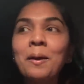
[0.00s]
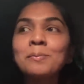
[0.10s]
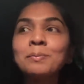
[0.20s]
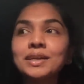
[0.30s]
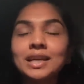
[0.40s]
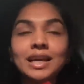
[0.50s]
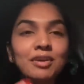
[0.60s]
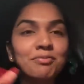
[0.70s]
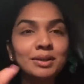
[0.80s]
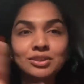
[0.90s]
But like,
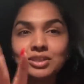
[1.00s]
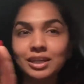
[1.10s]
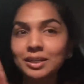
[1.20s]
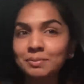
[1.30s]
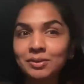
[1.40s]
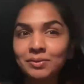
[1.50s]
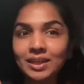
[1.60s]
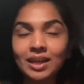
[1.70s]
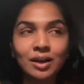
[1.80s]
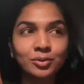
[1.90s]
I've been juggling
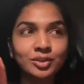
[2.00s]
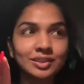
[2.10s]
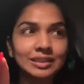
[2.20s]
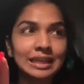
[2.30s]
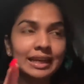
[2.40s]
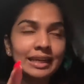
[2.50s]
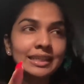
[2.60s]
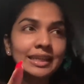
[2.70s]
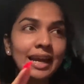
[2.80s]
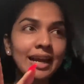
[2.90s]
between houses, right?
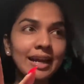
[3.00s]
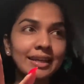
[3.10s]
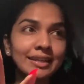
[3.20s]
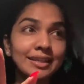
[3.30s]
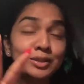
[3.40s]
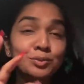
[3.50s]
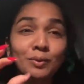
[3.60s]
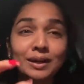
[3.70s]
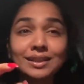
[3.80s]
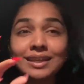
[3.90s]
And there's
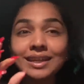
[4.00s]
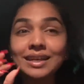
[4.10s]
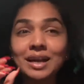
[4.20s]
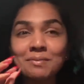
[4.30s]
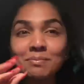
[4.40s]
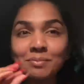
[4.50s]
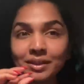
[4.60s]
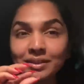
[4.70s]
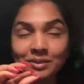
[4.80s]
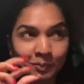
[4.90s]
one thing I
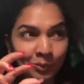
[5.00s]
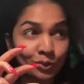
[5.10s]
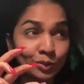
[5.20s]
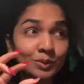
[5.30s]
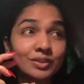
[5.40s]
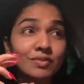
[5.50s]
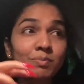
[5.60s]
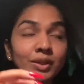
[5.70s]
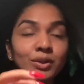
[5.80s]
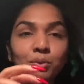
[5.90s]
miss the most, because I've
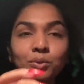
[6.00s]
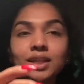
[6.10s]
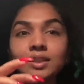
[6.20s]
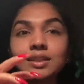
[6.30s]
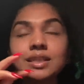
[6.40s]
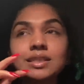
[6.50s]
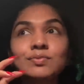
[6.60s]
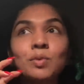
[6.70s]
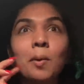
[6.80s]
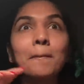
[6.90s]
been doing this
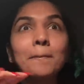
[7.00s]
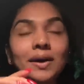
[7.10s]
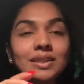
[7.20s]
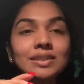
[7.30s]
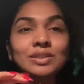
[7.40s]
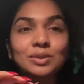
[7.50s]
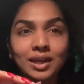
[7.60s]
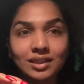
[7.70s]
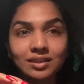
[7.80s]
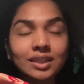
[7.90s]
for months
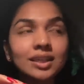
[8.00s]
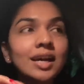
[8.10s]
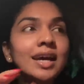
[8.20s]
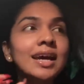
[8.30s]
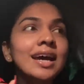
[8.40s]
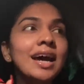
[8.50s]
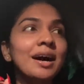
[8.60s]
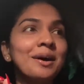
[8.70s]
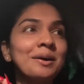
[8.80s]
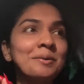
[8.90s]
together,
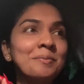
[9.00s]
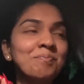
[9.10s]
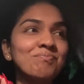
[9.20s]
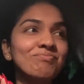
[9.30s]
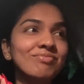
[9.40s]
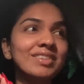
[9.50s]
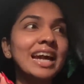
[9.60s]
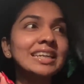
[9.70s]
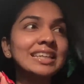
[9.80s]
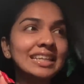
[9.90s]

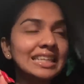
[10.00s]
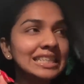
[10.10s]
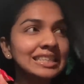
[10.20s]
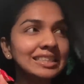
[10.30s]
that is